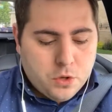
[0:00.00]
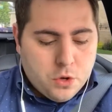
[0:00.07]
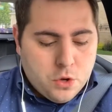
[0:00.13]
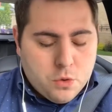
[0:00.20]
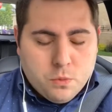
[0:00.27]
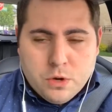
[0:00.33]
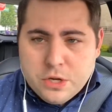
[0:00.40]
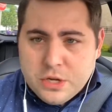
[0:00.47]

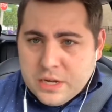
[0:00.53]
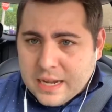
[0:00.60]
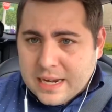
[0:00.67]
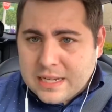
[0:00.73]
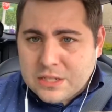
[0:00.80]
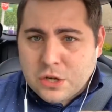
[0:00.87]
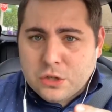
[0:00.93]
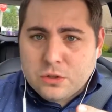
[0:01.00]
Well, you got to
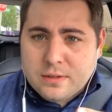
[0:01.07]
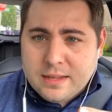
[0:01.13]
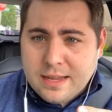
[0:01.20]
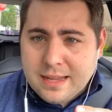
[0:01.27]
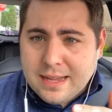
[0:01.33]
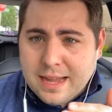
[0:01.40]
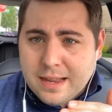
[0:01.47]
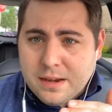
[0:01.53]
start
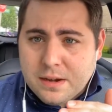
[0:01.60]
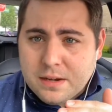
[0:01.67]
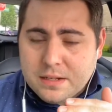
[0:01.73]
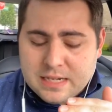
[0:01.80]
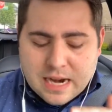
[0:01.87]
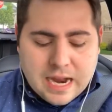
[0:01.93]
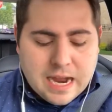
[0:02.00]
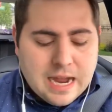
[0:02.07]
looking at
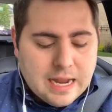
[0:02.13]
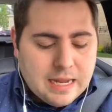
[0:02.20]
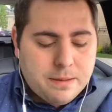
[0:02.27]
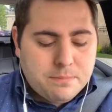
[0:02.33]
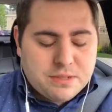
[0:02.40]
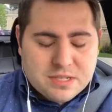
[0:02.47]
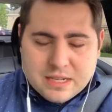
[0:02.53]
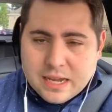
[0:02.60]

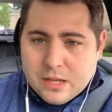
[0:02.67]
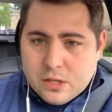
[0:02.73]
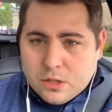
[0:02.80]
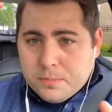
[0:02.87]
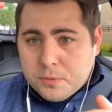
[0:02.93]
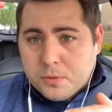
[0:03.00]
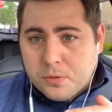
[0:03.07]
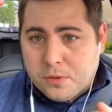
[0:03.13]
time
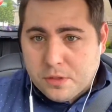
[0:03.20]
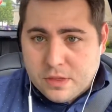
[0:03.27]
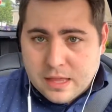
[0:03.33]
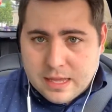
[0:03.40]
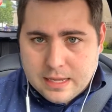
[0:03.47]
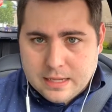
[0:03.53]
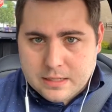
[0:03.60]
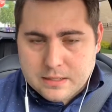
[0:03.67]
scalable
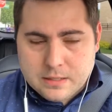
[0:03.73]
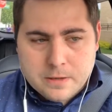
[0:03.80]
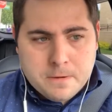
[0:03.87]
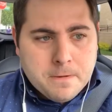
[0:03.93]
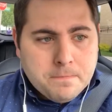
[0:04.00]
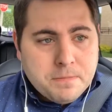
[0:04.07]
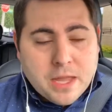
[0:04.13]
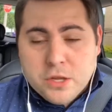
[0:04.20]
things.
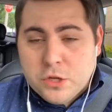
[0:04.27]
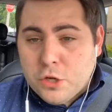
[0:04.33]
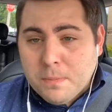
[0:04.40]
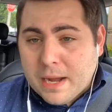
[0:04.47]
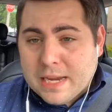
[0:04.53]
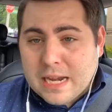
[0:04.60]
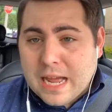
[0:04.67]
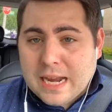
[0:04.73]
Now, you
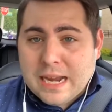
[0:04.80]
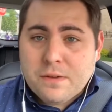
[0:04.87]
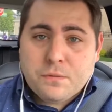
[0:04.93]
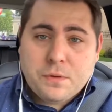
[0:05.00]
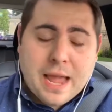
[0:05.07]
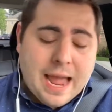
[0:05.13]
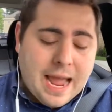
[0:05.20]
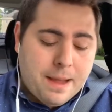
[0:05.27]
might not
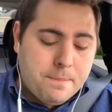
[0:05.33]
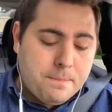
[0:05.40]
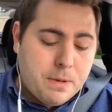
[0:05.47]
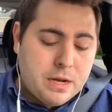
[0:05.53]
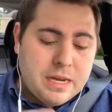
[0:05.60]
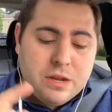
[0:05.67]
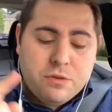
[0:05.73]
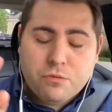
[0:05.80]
have
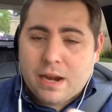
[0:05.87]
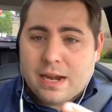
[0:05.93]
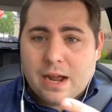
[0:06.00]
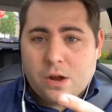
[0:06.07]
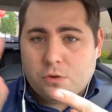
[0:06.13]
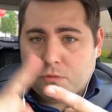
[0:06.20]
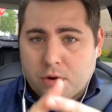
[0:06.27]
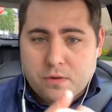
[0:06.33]
money right
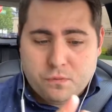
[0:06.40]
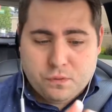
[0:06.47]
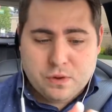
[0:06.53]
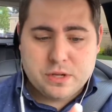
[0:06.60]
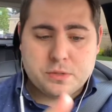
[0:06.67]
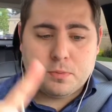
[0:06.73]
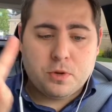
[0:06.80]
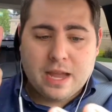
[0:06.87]
now to run
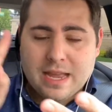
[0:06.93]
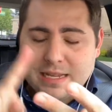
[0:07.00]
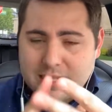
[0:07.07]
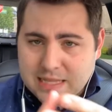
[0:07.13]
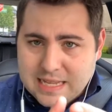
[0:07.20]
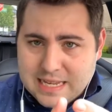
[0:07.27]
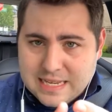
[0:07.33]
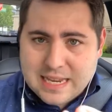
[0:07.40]
Facebook ads,
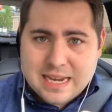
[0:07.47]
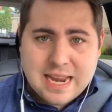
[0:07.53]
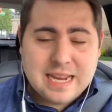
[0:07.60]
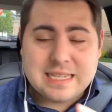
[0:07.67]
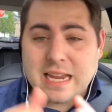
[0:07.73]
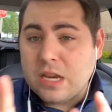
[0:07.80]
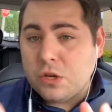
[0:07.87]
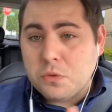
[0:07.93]
LinkedIn
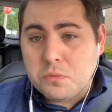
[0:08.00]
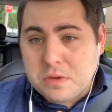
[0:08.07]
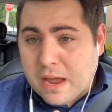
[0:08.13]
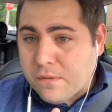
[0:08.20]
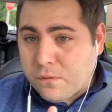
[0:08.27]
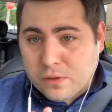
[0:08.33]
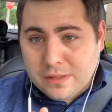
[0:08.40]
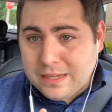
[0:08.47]
ads, and you
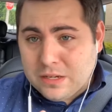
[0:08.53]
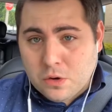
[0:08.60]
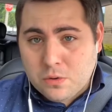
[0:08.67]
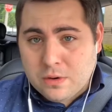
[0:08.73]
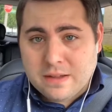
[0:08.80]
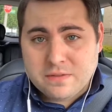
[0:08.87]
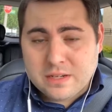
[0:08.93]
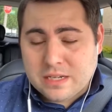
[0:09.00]
definitely
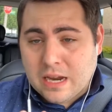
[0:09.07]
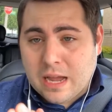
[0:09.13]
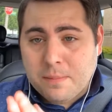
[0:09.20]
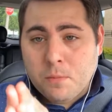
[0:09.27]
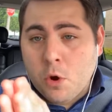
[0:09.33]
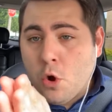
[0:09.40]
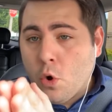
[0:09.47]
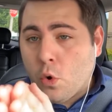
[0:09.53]
don't have the
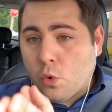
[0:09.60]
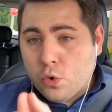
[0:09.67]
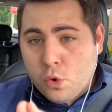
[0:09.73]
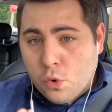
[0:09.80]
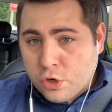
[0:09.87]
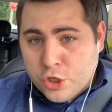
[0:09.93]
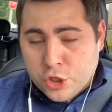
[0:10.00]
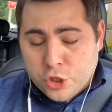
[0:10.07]
time,
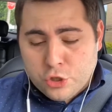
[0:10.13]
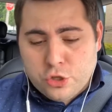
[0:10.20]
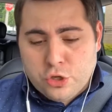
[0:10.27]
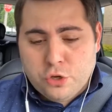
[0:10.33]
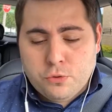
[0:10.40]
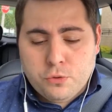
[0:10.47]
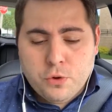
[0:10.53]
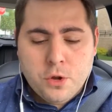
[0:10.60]
nor should
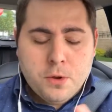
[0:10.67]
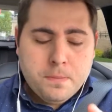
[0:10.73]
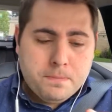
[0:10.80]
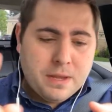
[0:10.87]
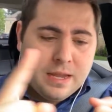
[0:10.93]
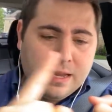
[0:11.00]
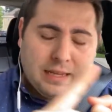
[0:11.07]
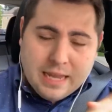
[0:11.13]
you,
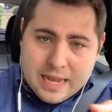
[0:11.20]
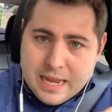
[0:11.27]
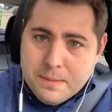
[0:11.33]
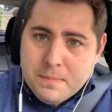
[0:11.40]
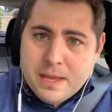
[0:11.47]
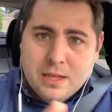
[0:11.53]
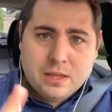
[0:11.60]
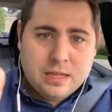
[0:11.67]
being
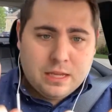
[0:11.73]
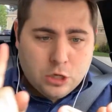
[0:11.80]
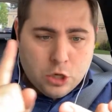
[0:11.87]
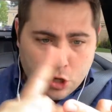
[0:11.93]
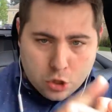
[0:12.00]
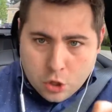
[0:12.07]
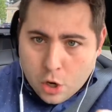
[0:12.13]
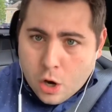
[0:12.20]
emailing,
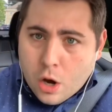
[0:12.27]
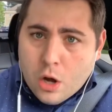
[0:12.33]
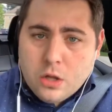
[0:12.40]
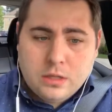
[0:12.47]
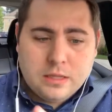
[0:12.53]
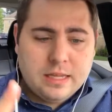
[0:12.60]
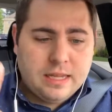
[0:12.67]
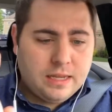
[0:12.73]

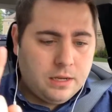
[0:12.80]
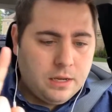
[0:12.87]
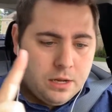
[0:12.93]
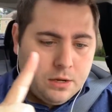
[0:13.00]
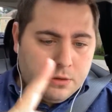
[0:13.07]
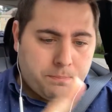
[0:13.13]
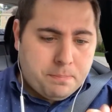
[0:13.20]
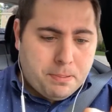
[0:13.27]
calling,
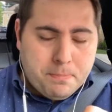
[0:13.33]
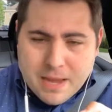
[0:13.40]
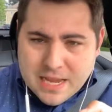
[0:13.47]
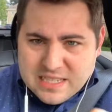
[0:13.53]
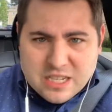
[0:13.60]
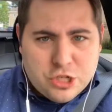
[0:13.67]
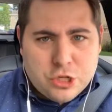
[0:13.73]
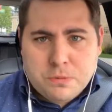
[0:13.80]

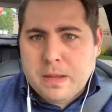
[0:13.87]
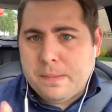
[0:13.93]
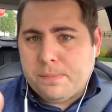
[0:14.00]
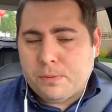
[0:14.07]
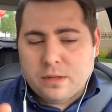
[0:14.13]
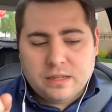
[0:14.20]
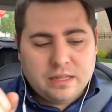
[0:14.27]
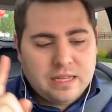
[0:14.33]
messaging
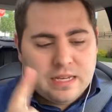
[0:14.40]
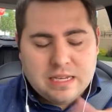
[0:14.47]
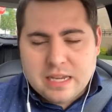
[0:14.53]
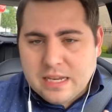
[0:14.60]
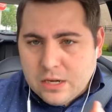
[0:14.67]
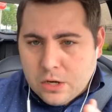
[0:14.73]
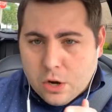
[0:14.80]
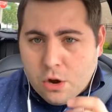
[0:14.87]
people on
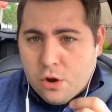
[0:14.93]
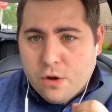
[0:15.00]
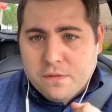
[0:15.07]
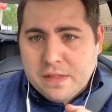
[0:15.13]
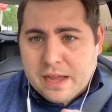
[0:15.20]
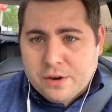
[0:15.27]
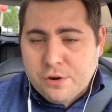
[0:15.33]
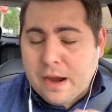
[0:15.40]
LinkedIn, all of
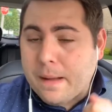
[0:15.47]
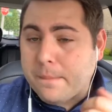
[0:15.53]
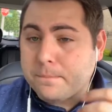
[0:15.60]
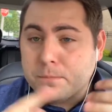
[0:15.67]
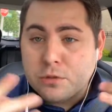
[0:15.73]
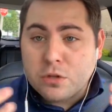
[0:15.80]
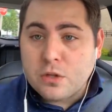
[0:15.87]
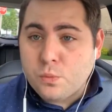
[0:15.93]
that crap.
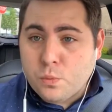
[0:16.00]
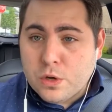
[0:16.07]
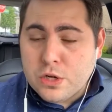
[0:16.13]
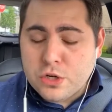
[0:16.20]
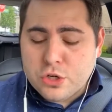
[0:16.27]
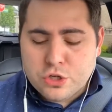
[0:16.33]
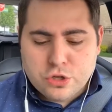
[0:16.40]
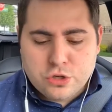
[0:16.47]
So then what
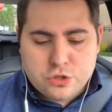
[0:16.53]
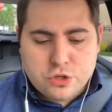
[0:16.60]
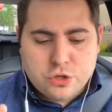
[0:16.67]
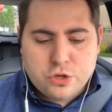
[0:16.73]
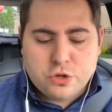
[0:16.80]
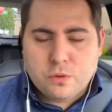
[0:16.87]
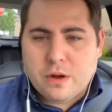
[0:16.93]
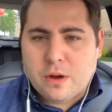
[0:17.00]
should you
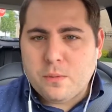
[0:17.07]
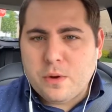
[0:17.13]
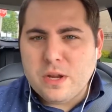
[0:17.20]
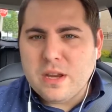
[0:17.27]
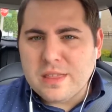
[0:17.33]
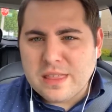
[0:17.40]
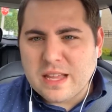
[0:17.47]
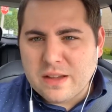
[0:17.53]
do? Well, I want
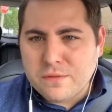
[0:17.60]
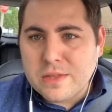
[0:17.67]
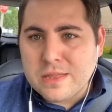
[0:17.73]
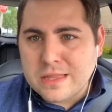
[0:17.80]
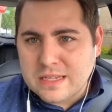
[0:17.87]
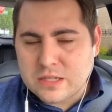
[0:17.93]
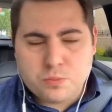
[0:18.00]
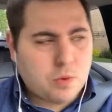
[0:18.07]
you to think of it
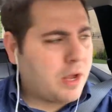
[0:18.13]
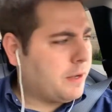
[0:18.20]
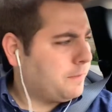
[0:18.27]
this way.